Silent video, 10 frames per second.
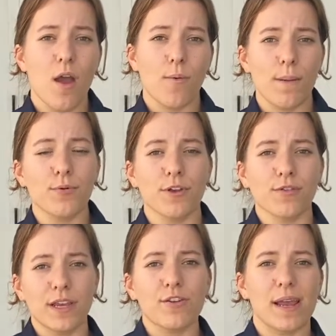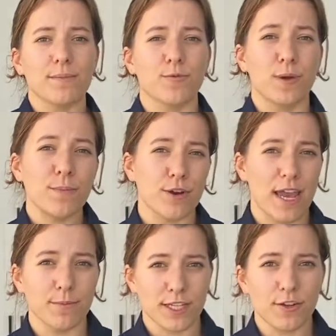1.3 grams of wheat
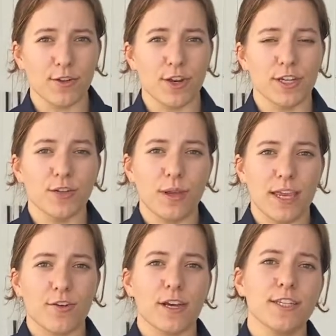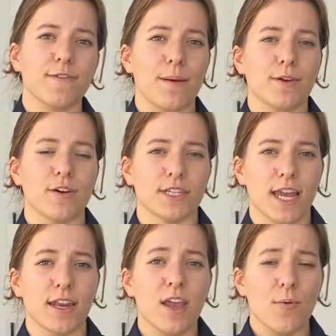bran was included to increase fiber content